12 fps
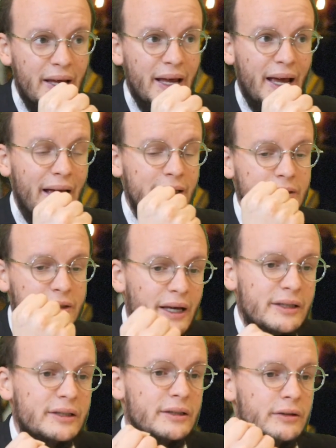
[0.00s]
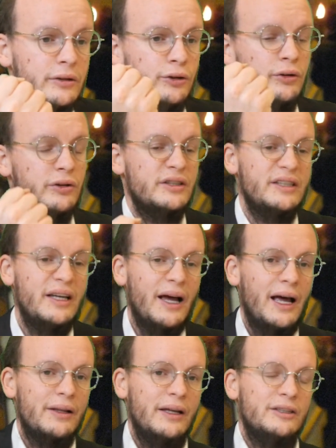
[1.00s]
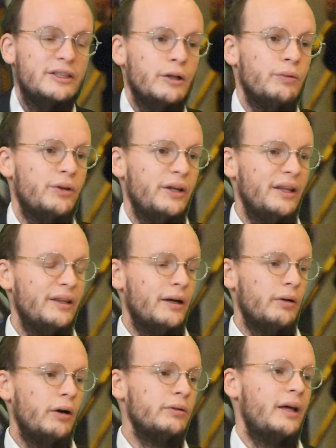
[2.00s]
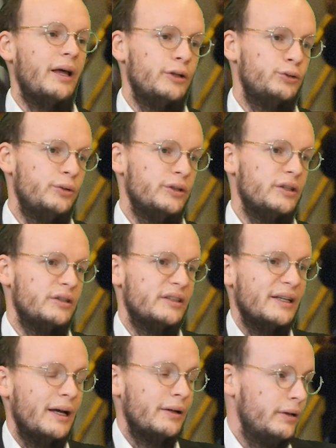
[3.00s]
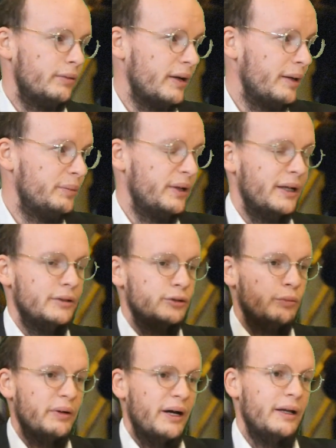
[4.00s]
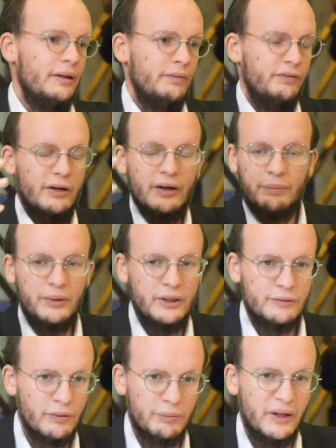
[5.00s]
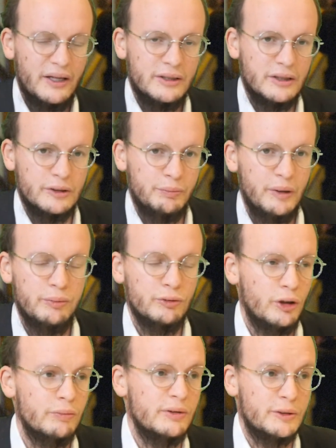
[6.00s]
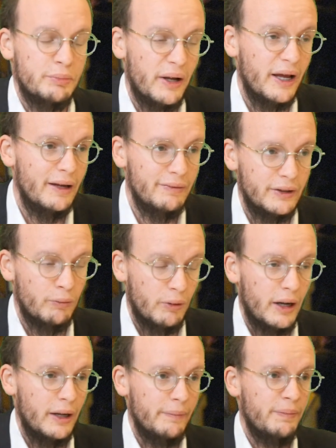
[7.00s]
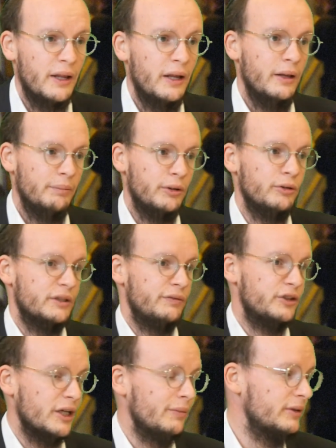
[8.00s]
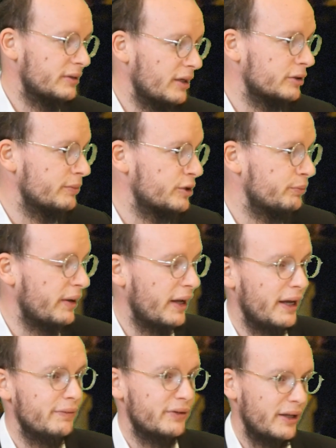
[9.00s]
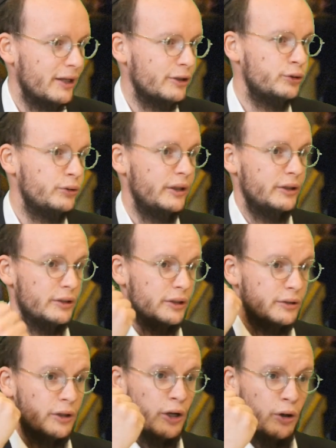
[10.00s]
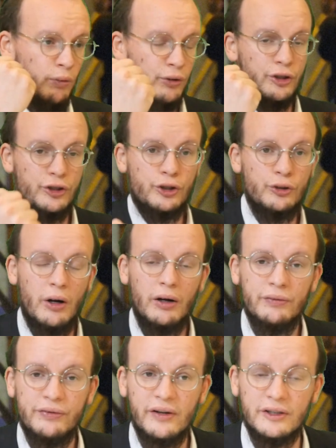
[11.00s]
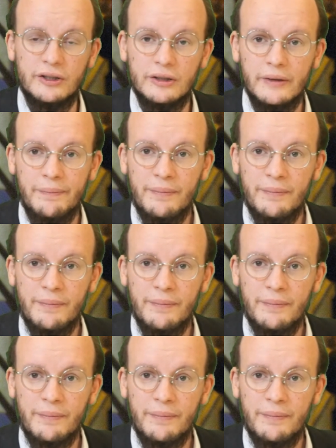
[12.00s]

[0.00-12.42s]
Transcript: And yes, we can see how they deal with in their own countries, in Saudi Arabia and Dubai, very peaceful places. People don't misbehave there. Why? Because if someone does misbehave, they get treated with a strong fist.